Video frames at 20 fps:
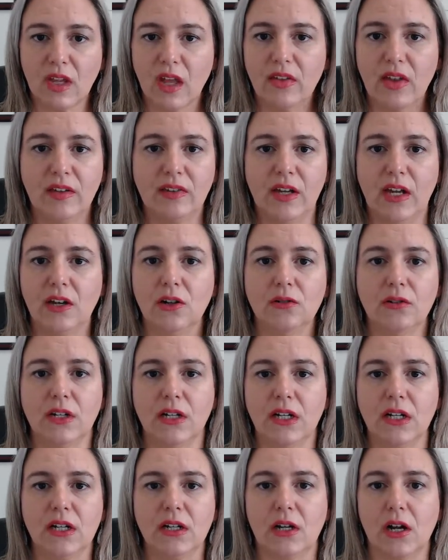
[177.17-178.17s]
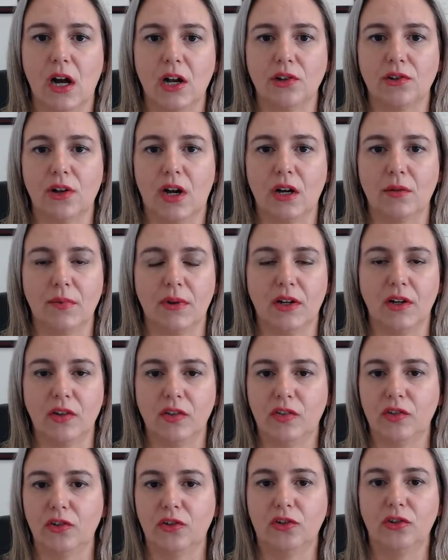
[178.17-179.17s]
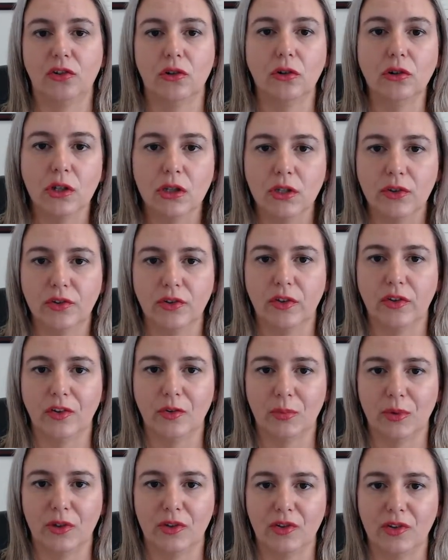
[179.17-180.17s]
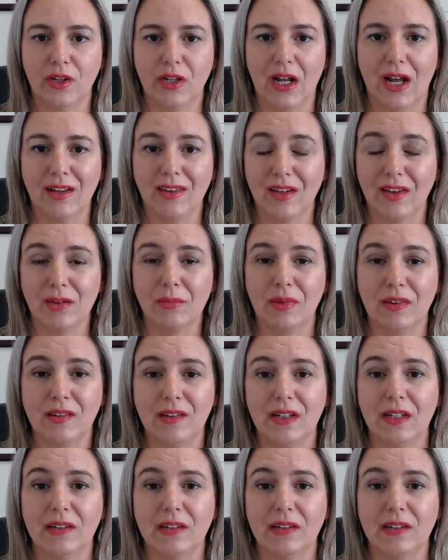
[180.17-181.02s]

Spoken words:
that they don't need a contract because they're so close to this person, I tell them it's the